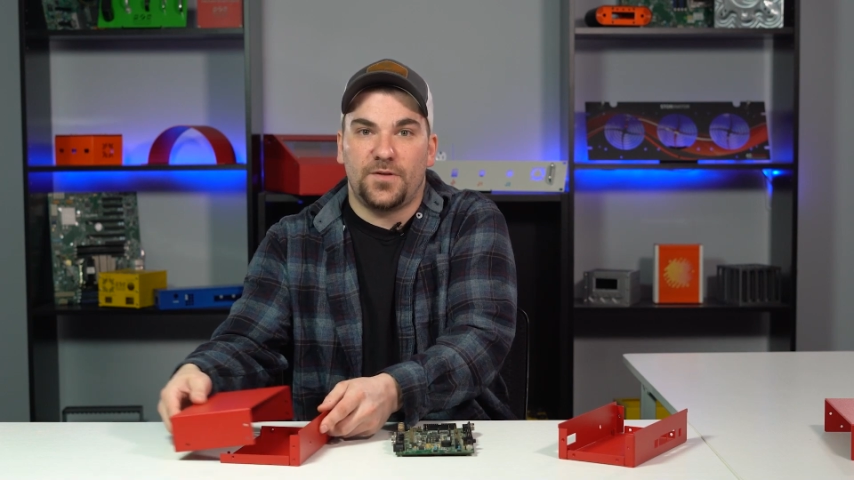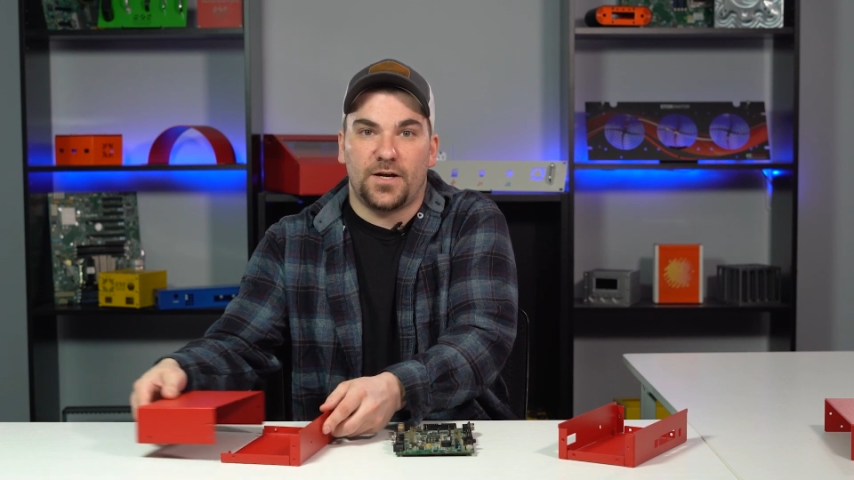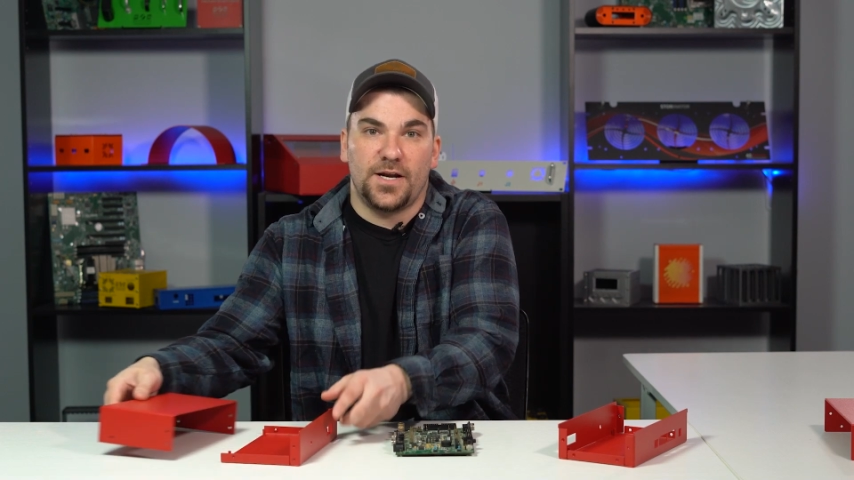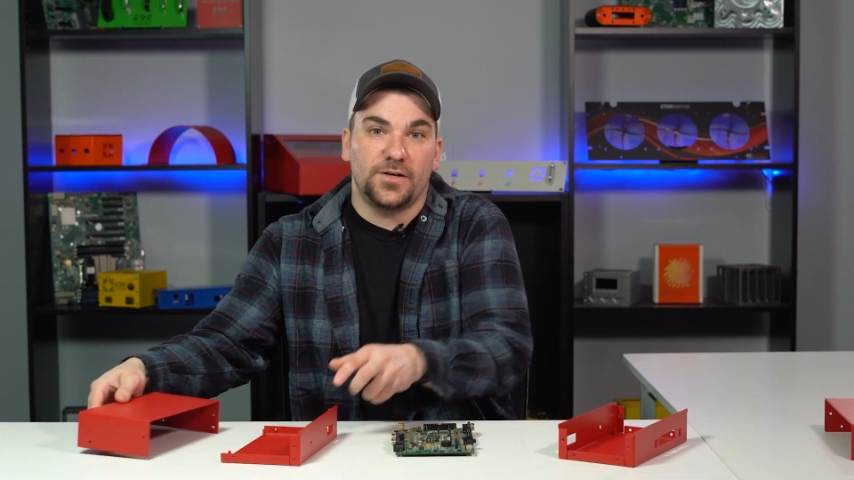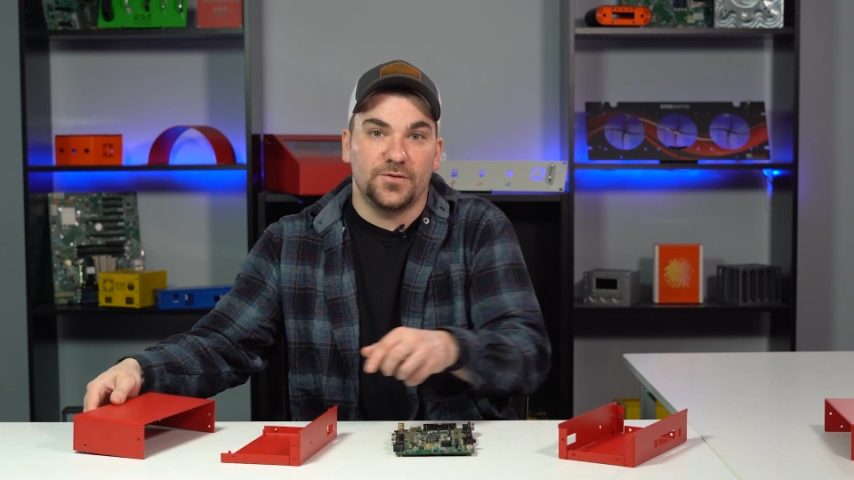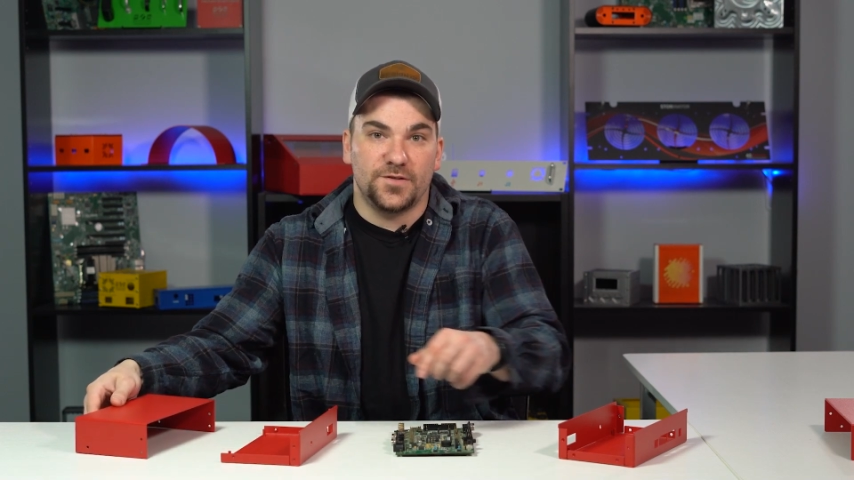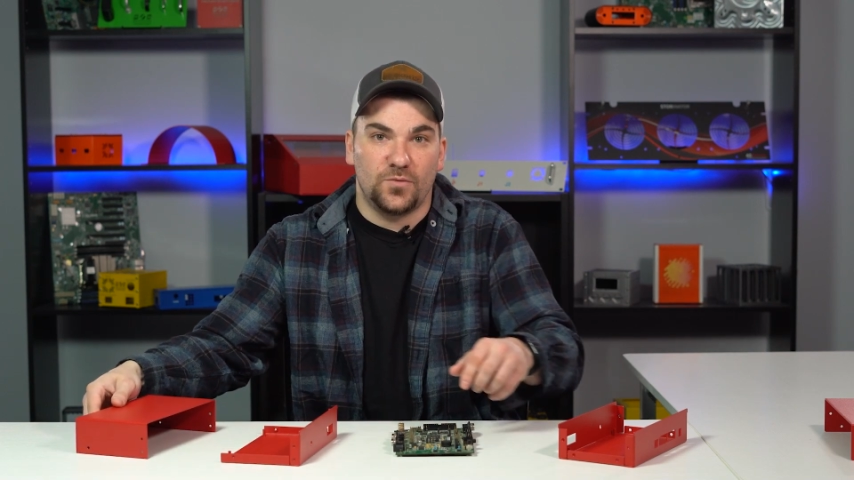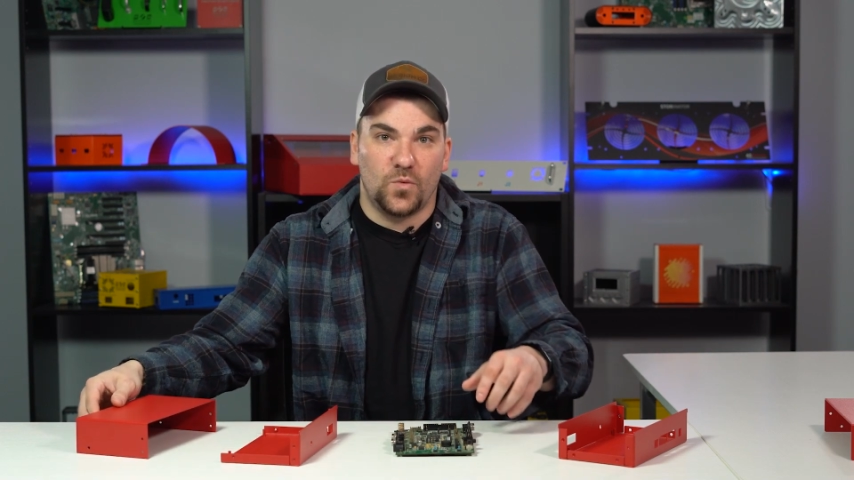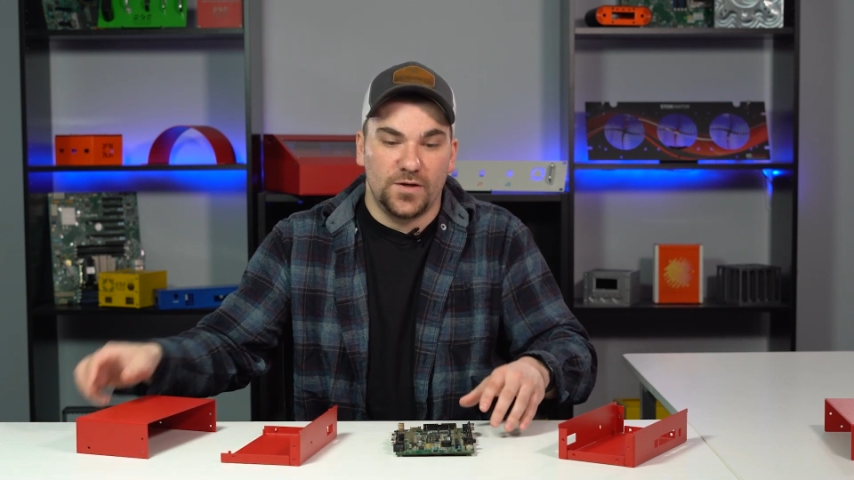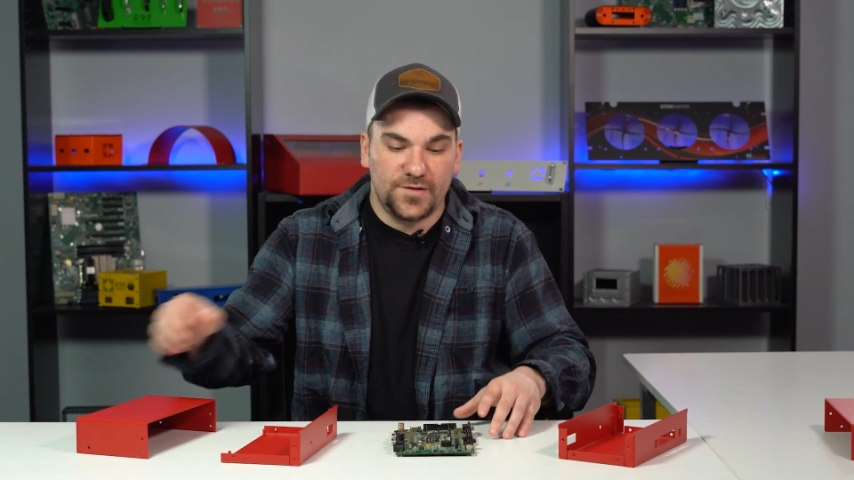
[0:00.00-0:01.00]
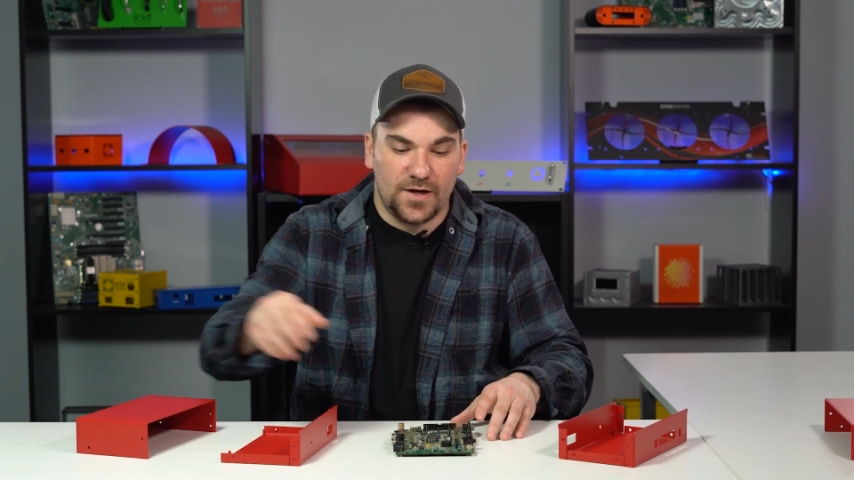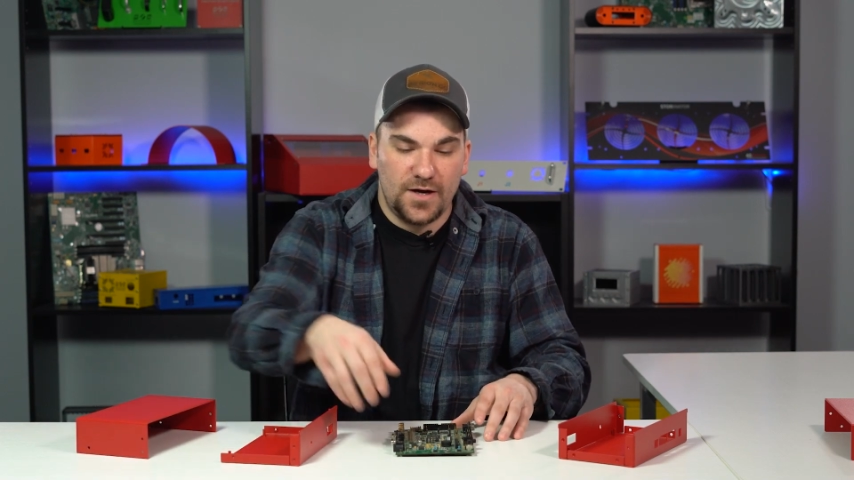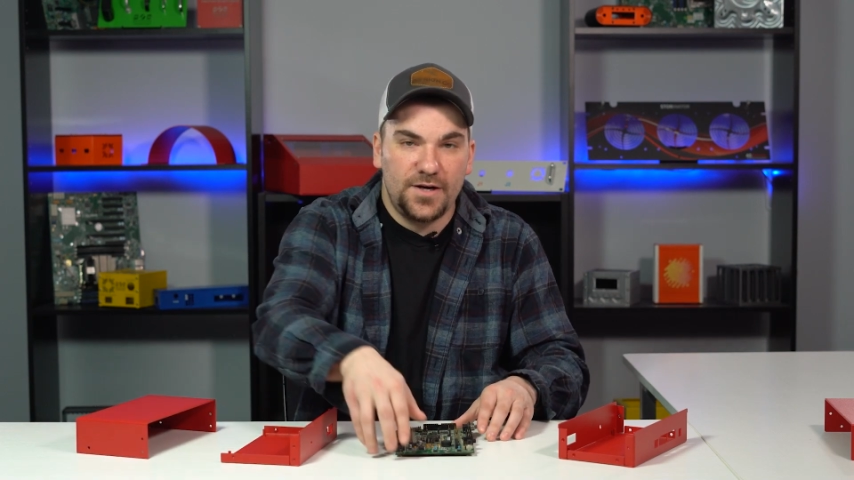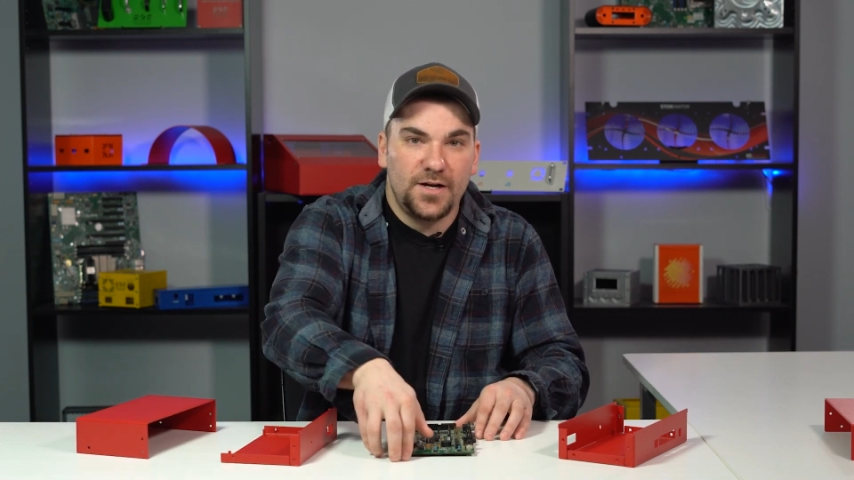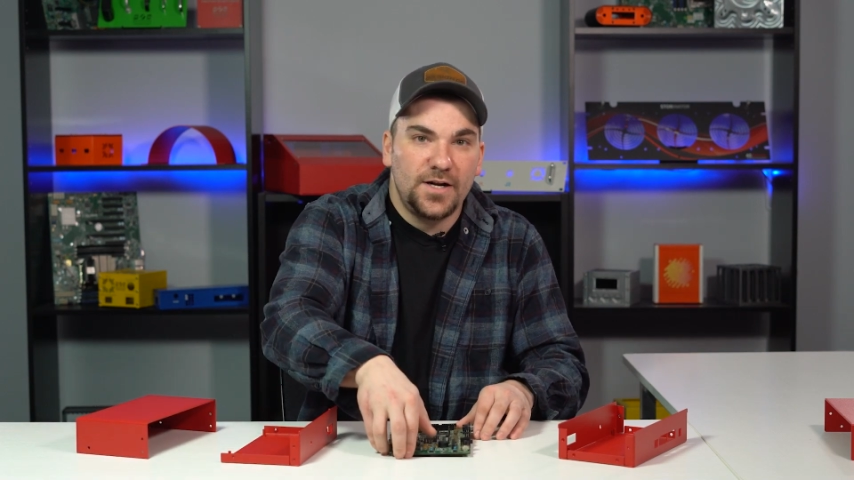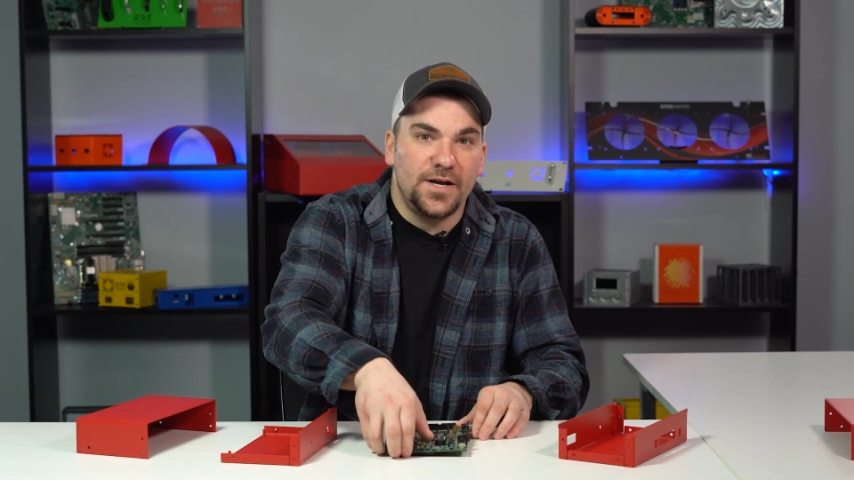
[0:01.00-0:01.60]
the connectors on one side